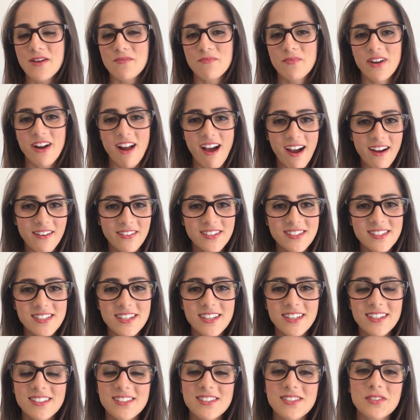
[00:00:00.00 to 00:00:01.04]
When I was
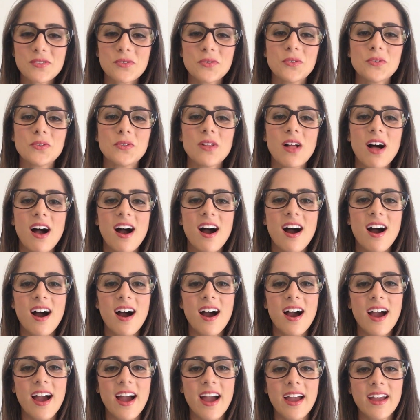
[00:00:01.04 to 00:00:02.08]
at school,
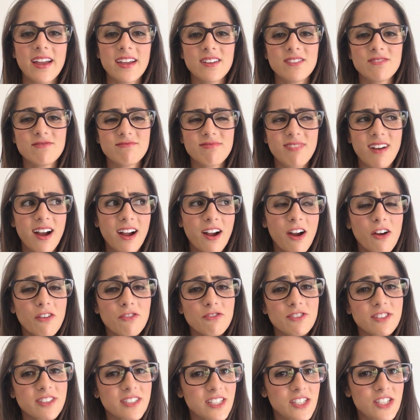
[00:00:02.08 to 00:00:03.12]
I got
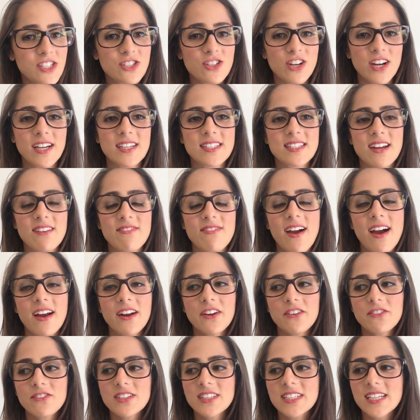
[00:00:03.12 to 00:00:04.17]
really stressed. I found
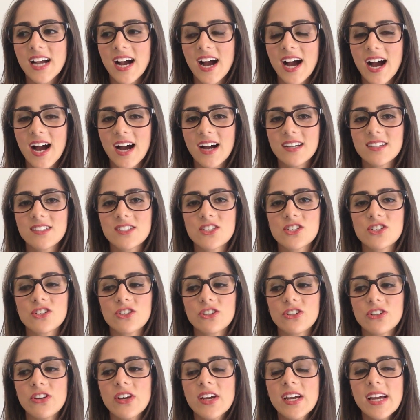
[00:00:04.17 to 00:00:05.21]
it really hard
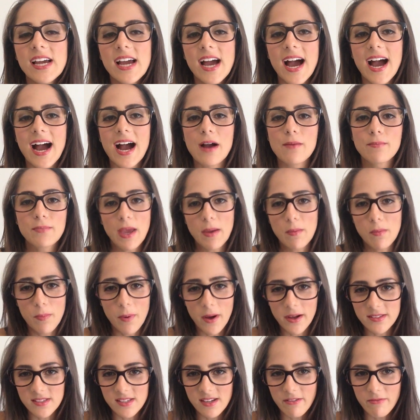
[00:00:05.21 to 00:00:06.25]
to keep a
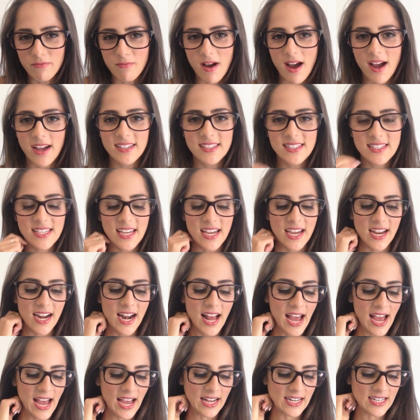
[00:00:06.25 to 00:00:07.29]
positive mindset,
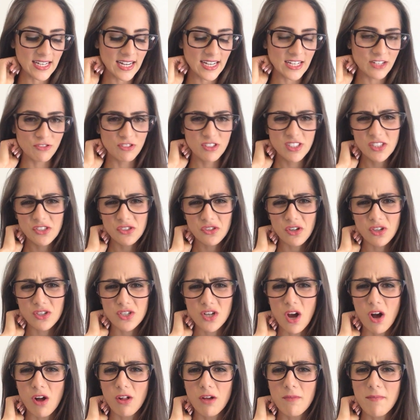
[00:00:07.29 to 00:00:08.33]
and it really took a
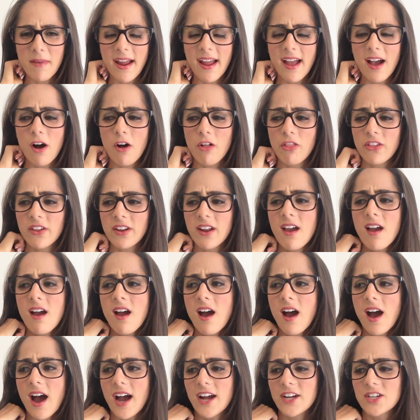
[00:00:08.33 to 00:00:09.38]
toll on my health. And
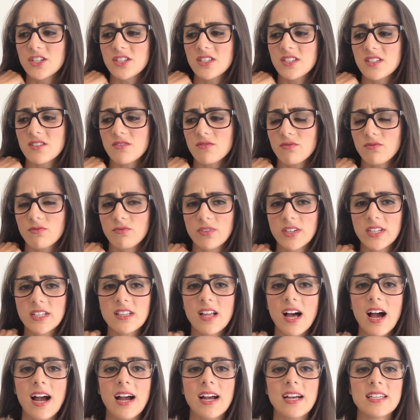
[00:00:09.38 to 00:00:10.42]
I just
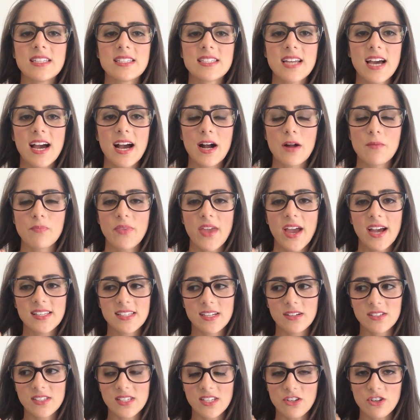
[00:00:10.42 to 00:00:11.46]
realized as
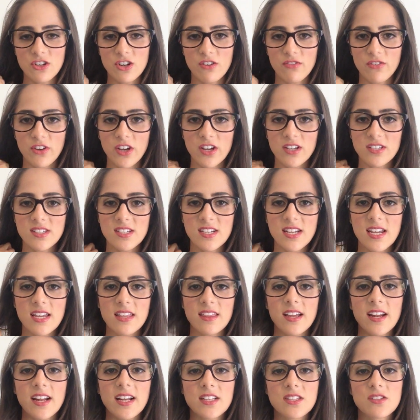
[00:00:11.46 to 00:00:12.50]
I was in university
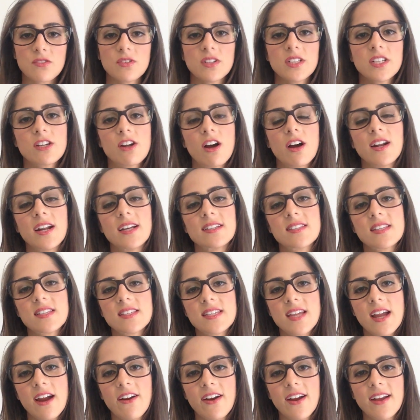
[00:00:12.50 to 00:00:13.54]
that it's really not
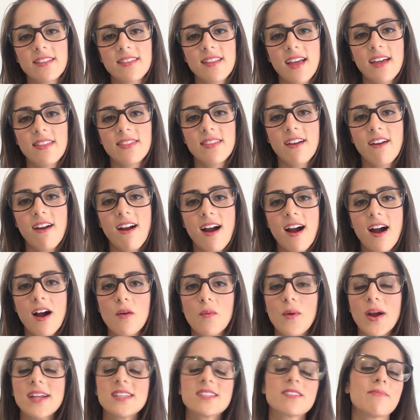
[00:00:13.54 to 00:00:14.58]
necessary, and there are
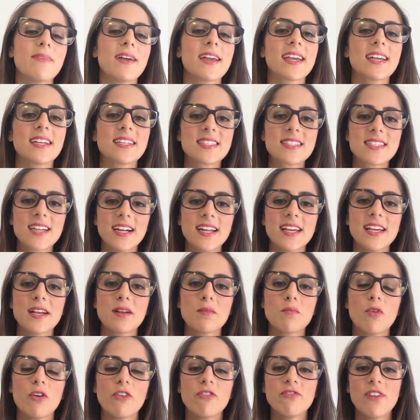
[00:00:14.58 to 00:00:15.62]
ways of making
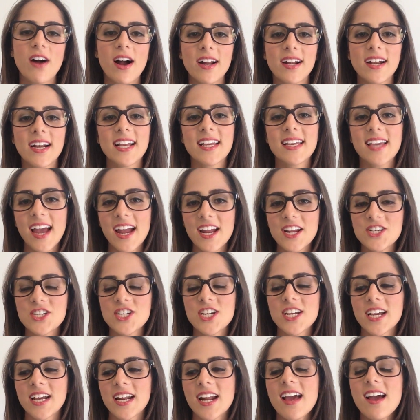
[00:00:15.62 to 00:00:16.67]
studying more fun and
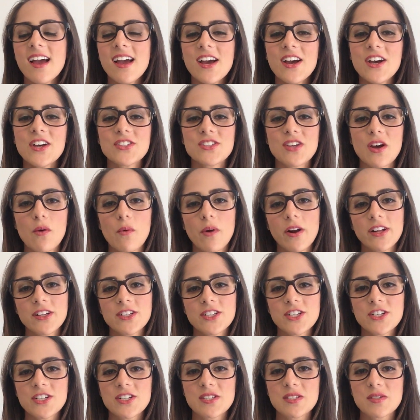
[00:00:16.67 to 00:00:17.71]
engaging. And so I wanted
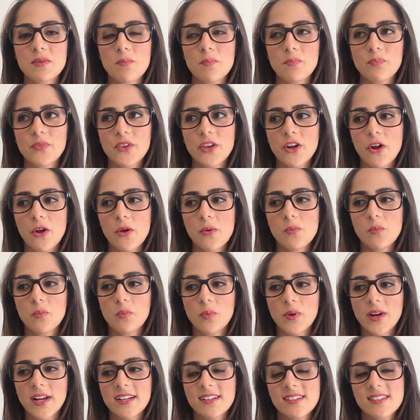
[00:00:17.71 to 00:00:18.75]
to just, you know,
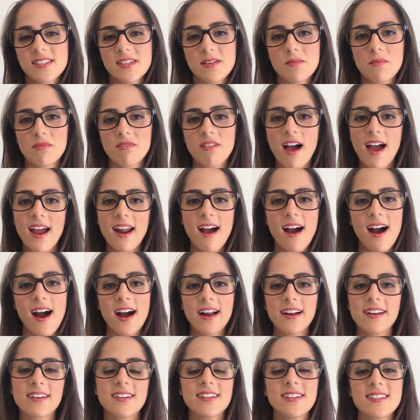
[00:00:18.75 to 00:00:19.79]
bring some
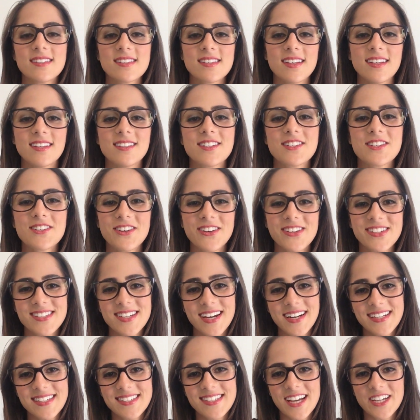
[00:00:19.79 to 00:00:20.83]
lightheartedness into your
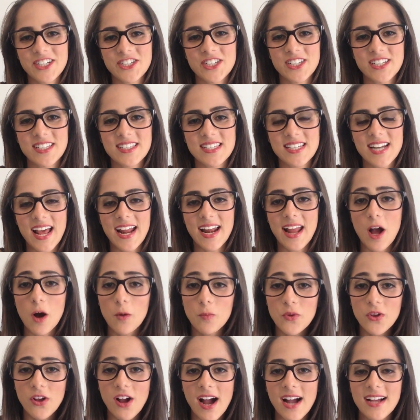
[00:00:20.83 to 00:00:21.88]
study sessions and
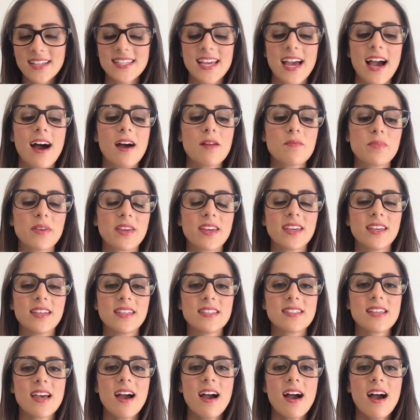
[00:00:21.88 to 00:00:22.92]
help you guys out,
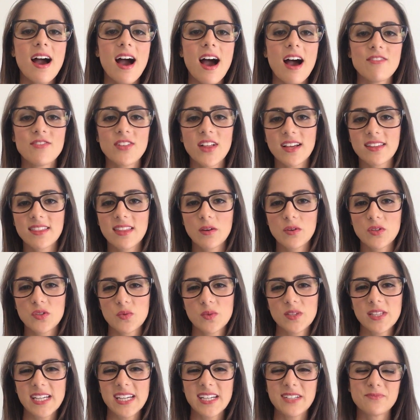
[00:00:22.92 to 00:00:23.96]
because I felt like there was
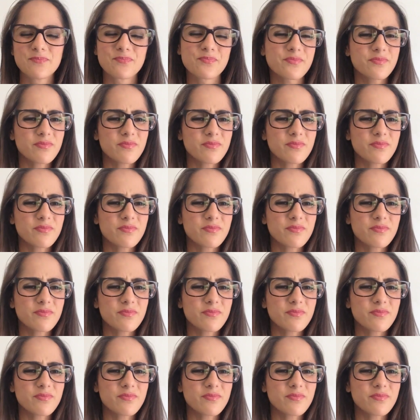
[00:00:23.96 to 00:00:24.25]
really